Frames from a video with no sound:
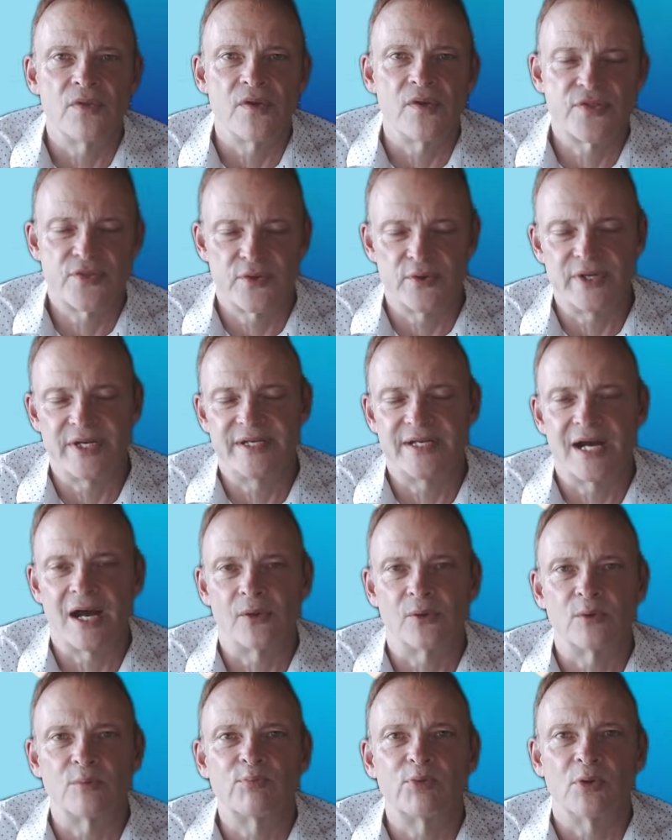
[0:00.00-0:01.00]

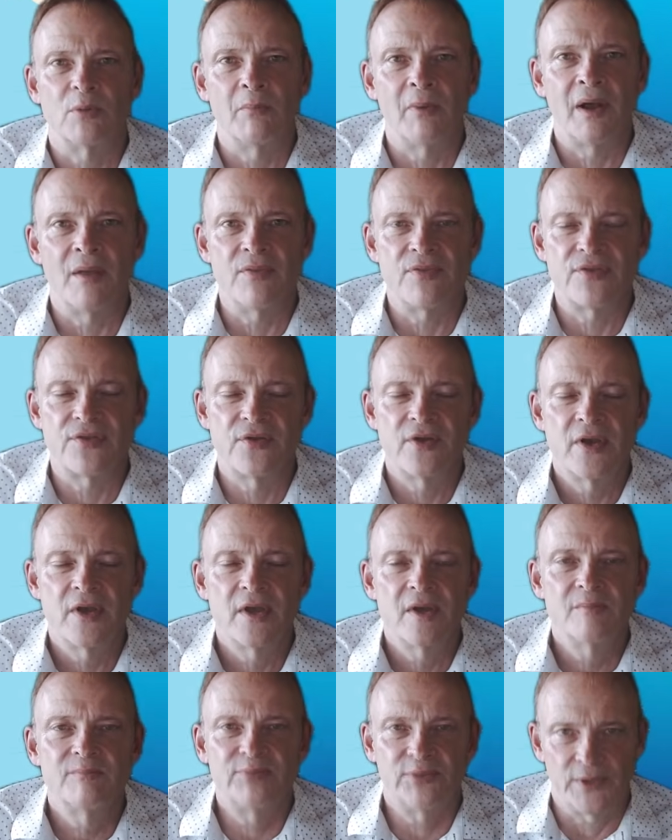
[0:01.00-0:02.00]
$30 per month
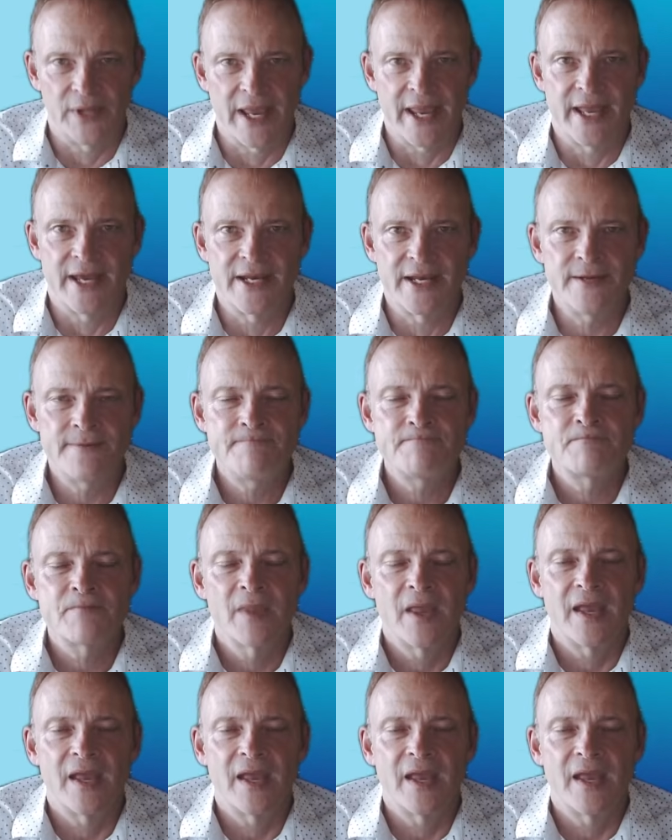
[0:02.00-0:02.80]
plan,